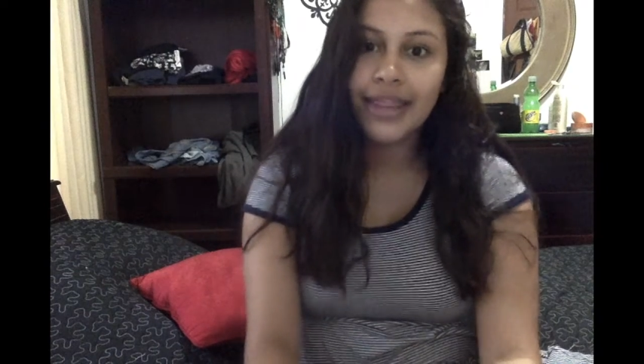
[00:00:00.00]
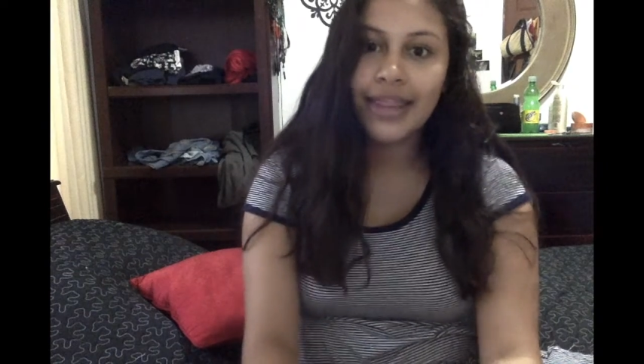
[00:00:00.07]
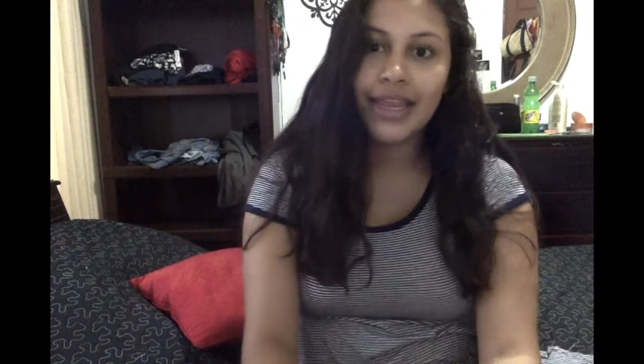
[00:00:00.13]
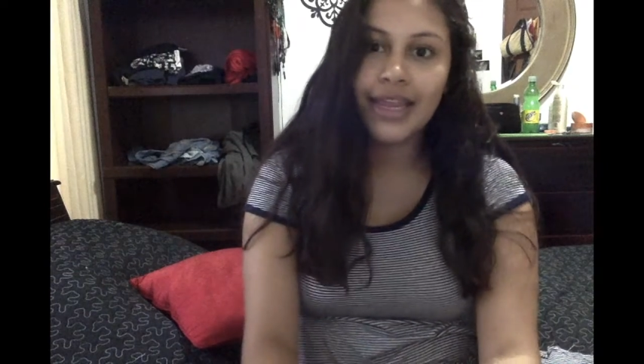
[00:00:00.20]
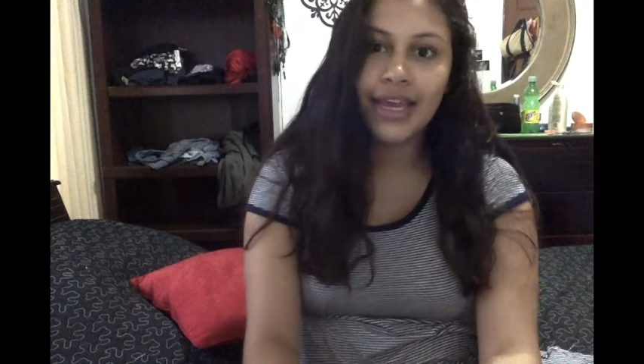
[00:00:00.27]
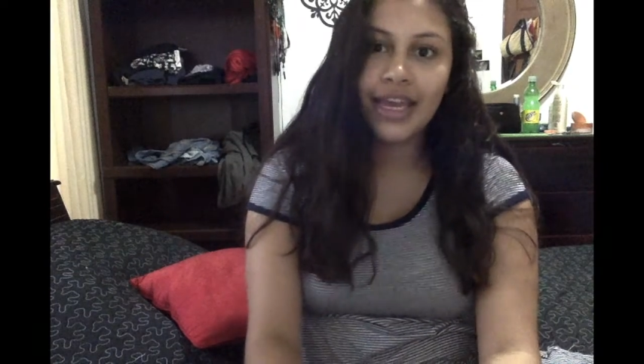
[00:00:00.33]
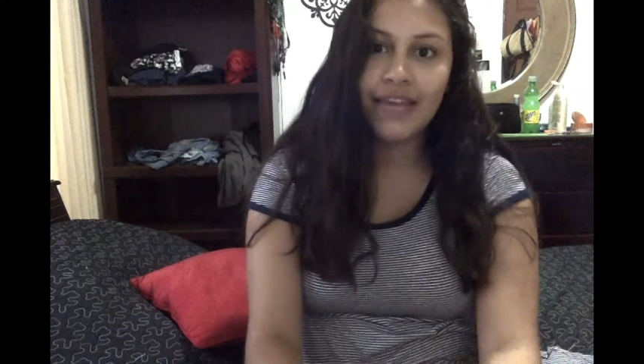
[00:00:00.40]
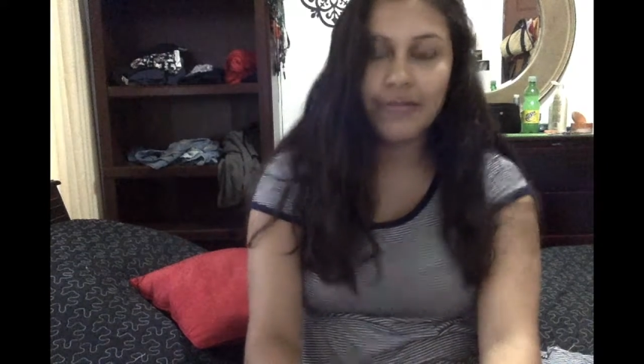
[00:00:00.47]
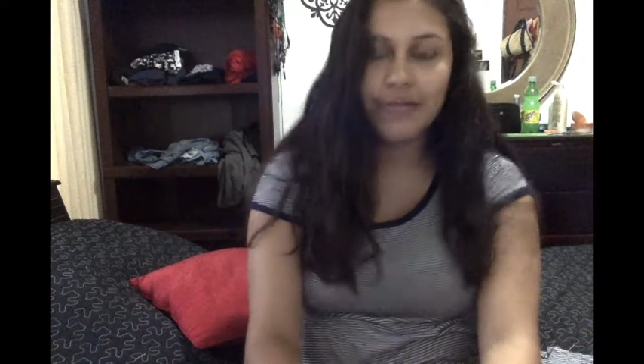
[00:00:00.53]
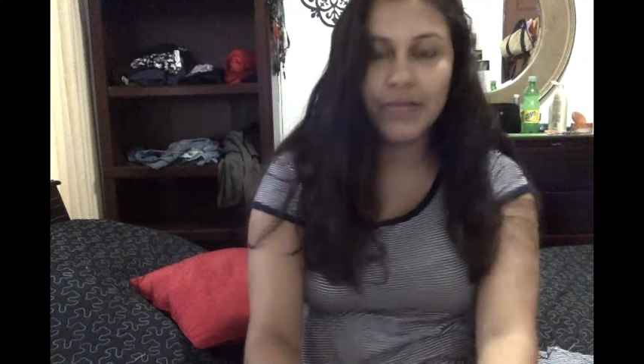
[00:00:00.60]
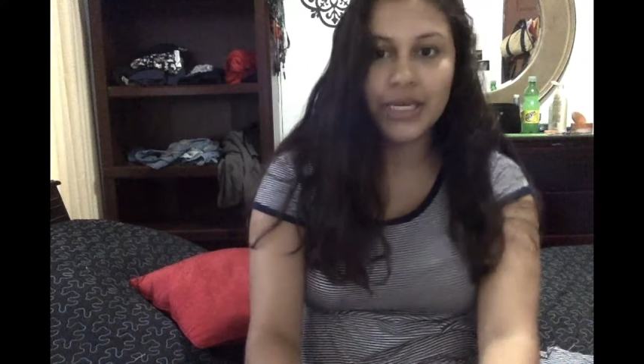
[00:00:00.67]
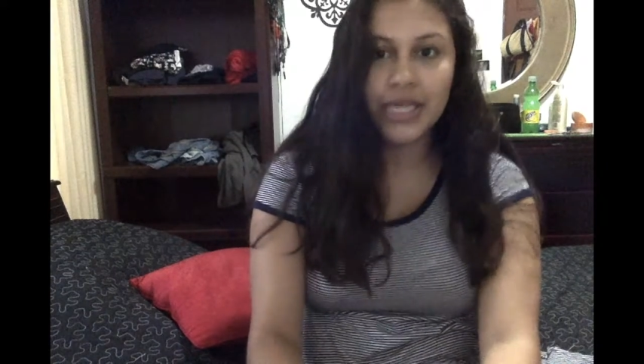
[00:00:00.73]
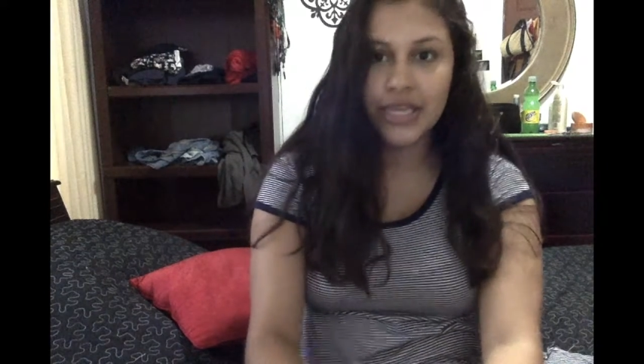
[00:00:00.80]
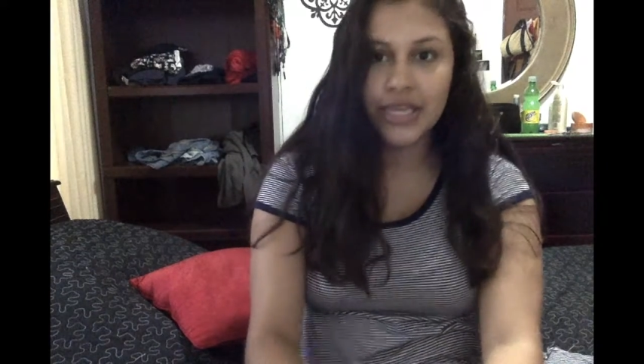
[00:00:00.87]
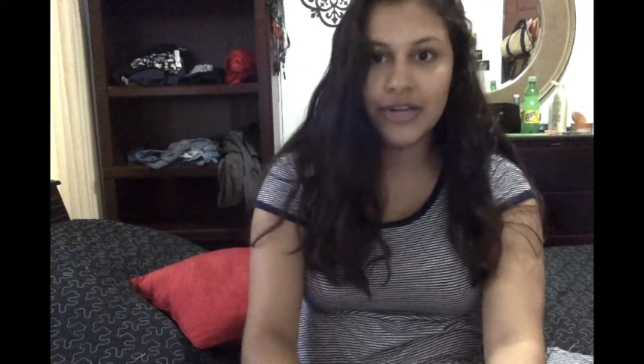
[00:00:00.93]
that I have
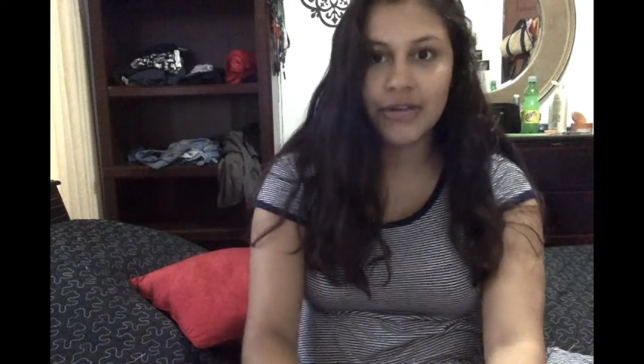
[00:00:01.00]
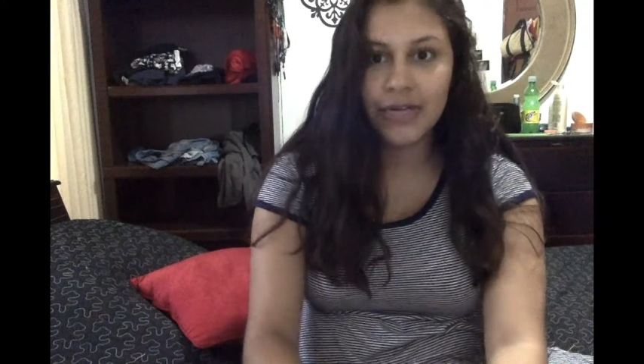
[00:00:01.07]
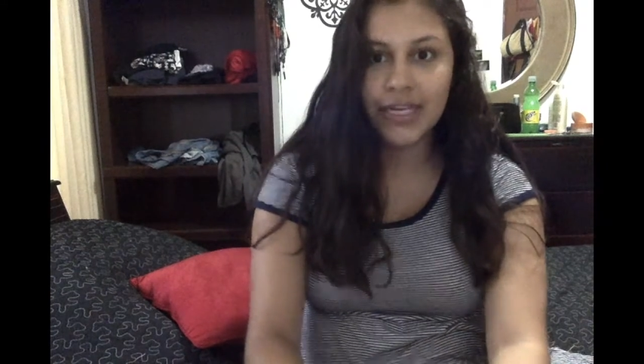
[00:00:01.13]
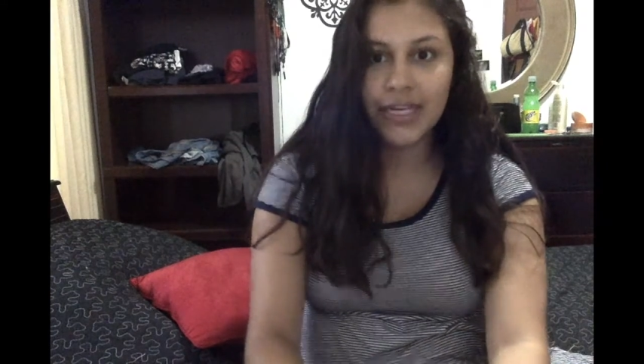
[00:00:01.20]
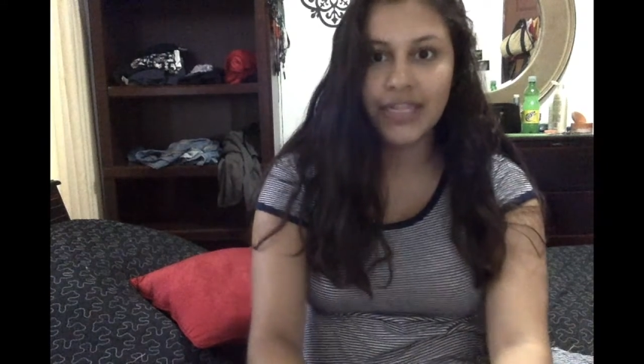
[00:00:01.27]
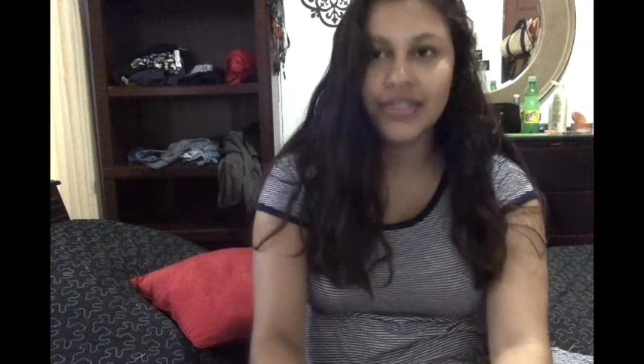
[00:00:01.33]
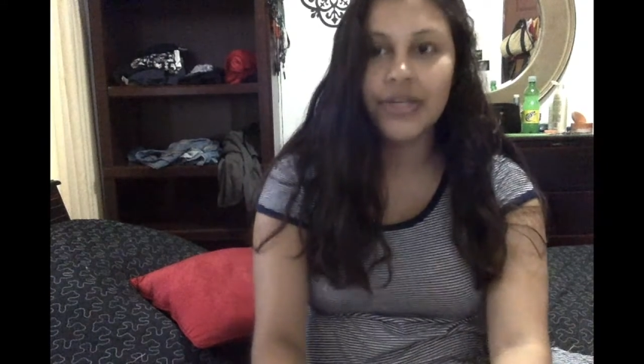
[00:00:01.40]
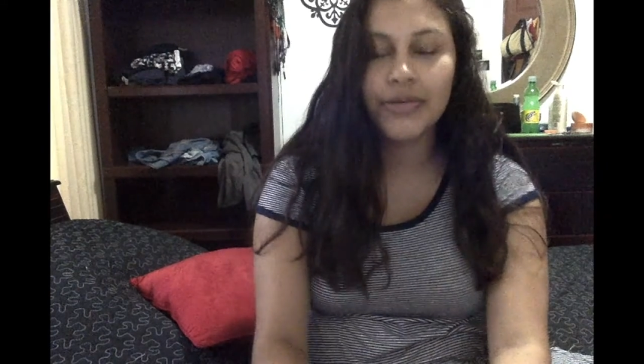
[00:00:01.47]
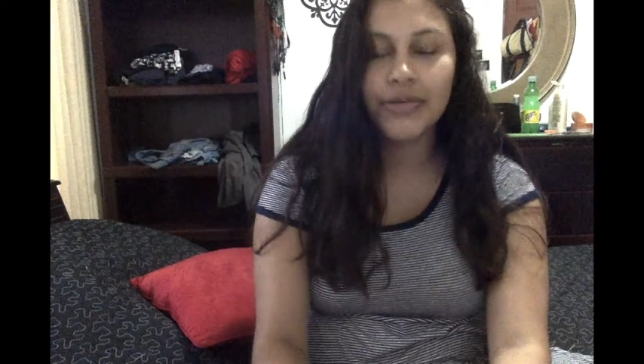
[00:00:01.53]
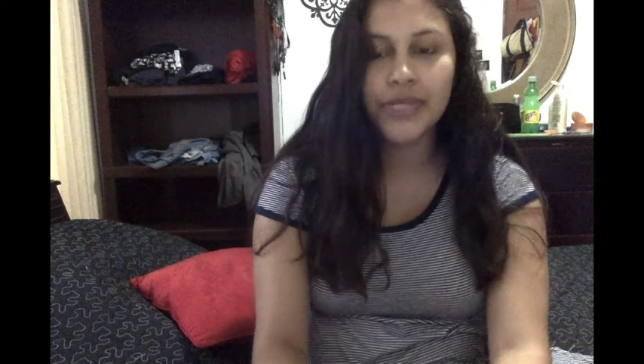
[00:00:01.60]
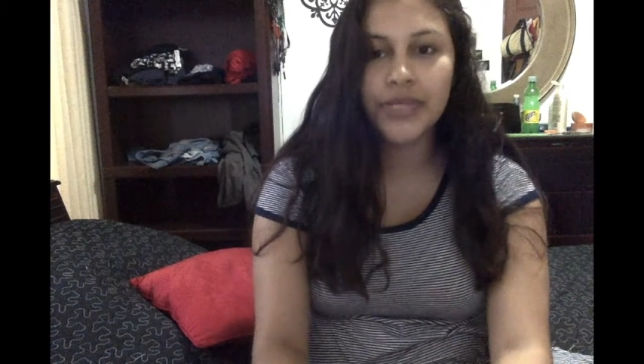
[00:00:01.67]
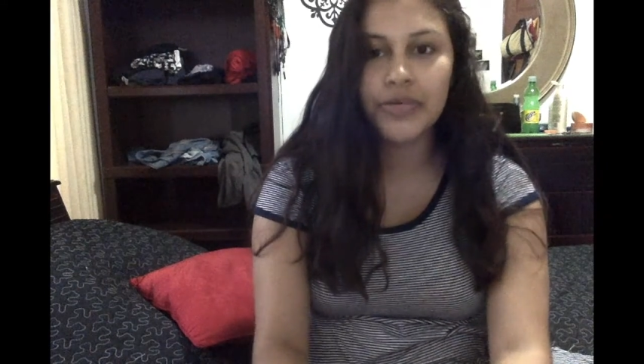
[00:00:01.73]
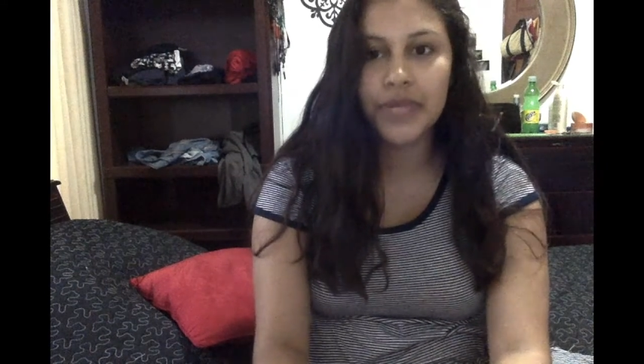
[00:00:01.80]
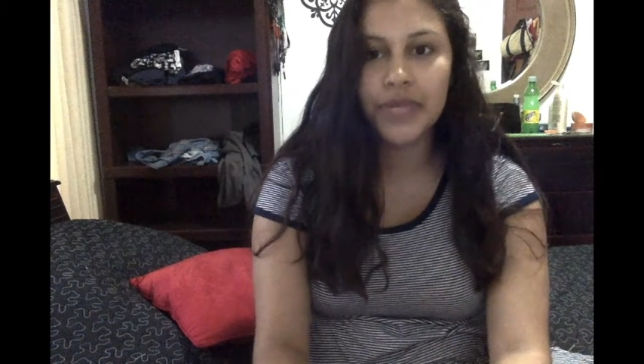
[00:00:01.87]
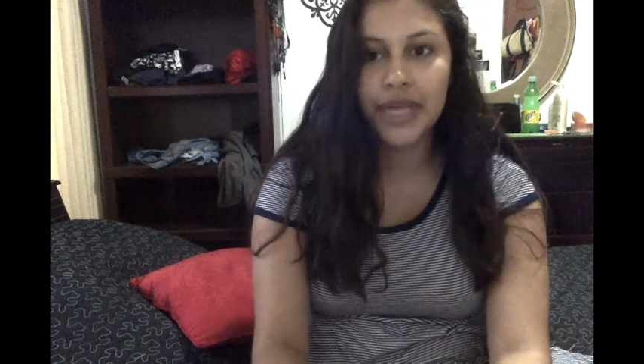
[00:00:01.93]
been here in
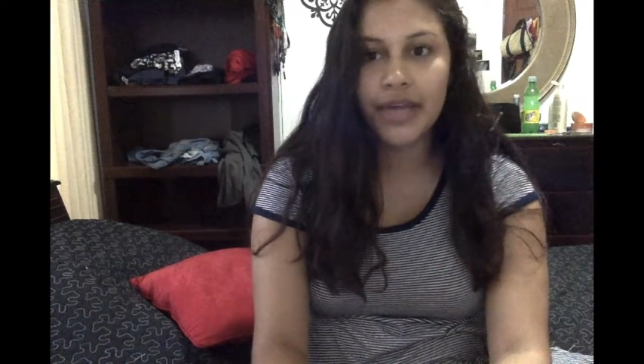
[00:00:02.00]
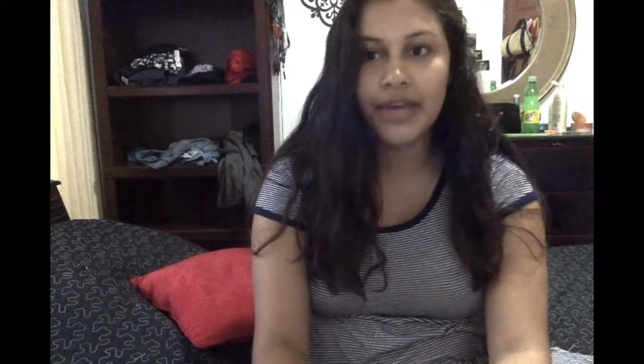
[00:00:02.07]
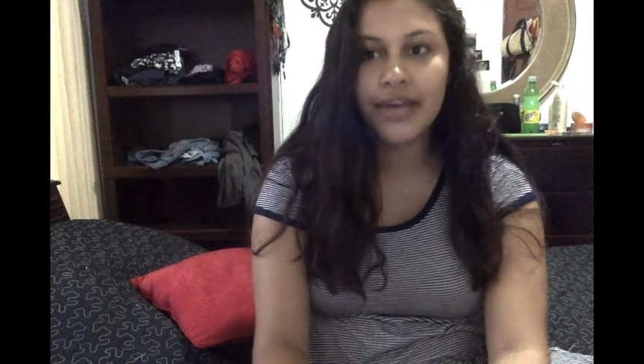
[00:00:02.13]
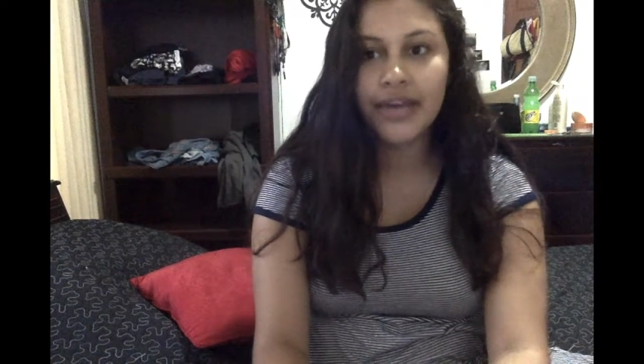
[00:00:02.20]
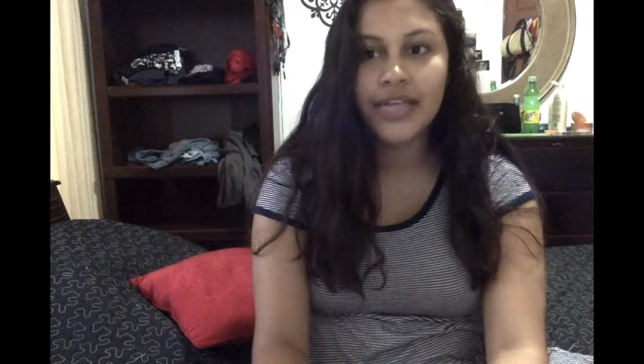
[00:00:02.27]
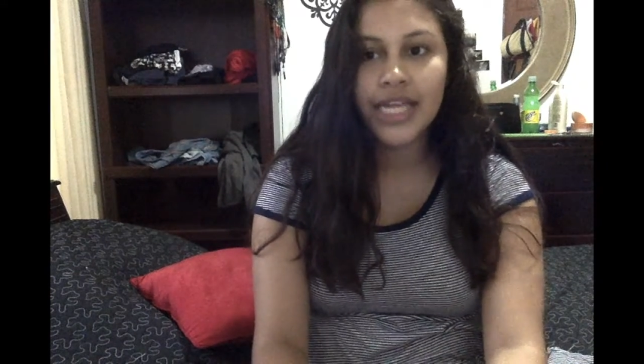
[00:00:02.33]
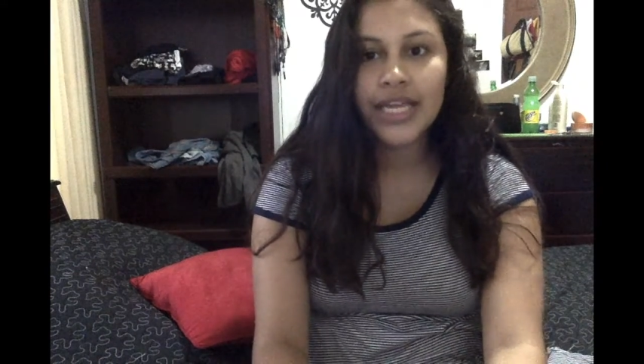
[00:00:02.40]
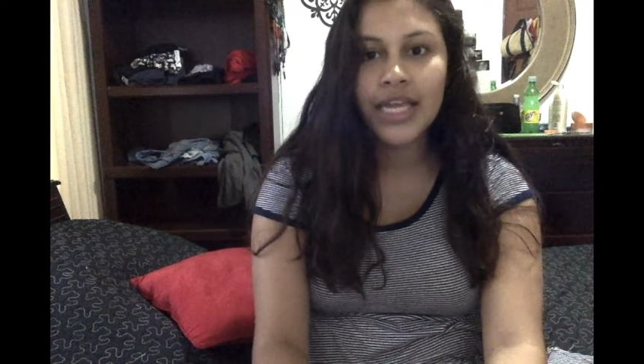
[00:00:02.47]
Costa Rica